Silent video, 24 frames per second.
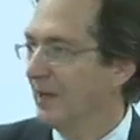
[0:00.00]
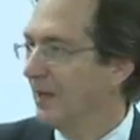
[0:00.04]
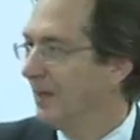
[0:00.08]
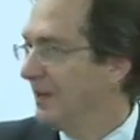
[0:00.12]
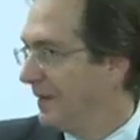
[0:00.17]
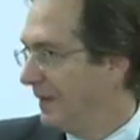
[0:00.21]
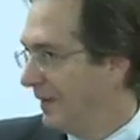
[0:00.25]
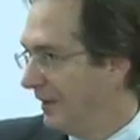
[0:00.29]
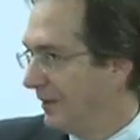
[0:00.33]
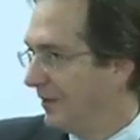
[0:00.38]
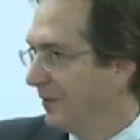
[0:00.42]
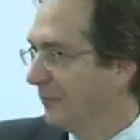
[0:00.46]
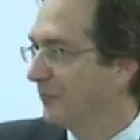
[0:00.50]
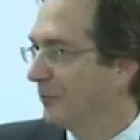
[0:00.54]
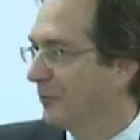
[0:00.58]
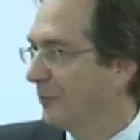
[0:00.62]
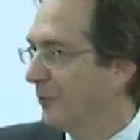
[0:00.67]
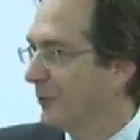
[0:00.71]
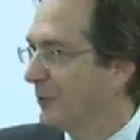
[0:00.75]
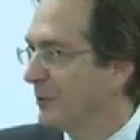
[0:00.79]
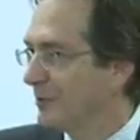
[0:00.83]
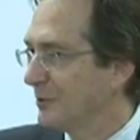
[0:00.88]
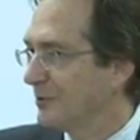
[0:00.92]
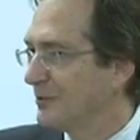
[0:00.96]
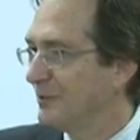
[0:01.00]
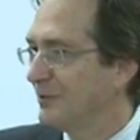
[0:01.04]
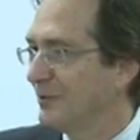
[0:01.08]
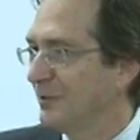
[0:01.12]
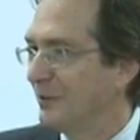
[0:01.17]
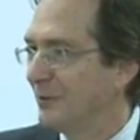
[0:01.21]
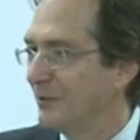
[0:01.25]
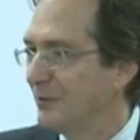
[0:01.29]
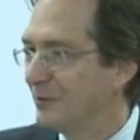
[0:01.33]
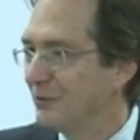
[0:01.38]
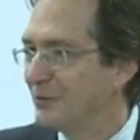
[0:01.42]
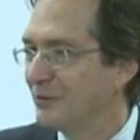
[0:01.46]
And then, of course, you
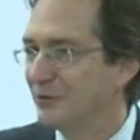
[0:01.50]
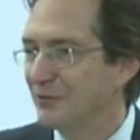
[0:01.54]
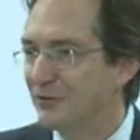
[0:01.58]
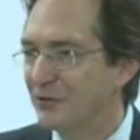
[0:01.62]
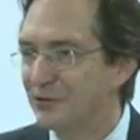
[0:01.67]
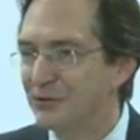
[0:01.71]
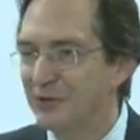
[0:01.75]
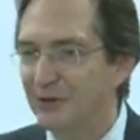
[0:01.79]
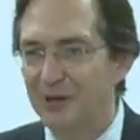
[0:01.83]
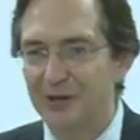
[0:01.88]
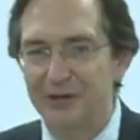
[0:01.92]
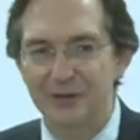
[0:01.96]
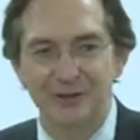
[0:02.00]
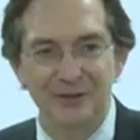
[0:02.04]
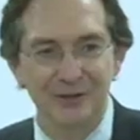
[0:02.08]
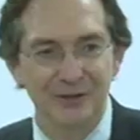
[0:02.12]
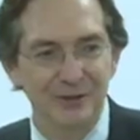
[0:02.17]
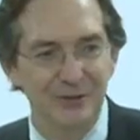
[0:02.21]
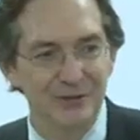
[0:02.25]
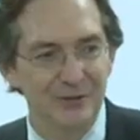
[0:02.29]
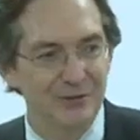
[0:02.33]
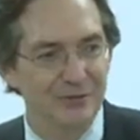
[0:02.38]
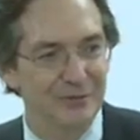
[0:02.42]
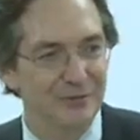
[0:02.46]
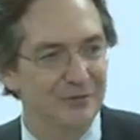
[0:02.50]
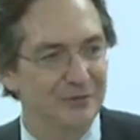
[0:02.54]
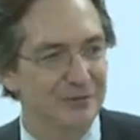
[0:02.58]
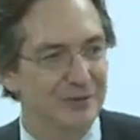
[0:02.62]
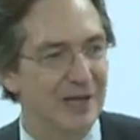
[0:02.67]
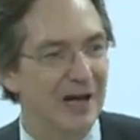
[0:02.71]
know, this destructive